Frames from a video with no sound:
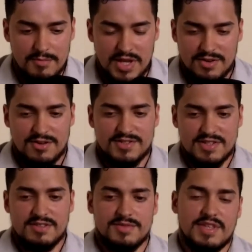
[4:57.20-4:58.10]
in our
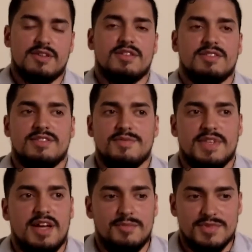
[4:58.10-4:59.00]
season of singleness,
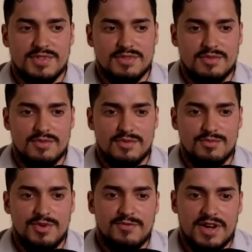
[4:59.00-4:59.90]
sometimes
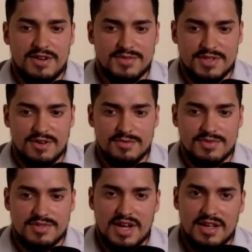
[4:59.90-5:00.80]
we find
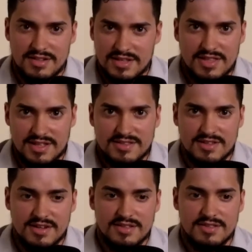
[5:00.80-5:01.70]
ourselves kind of like that
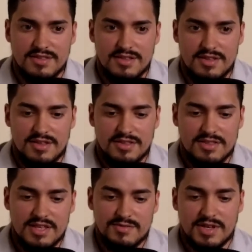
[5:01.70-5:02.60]
son,
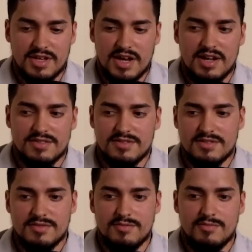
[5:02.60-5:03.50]
leaving
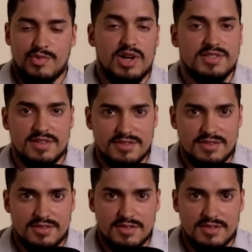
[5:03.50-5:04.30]
God's presence,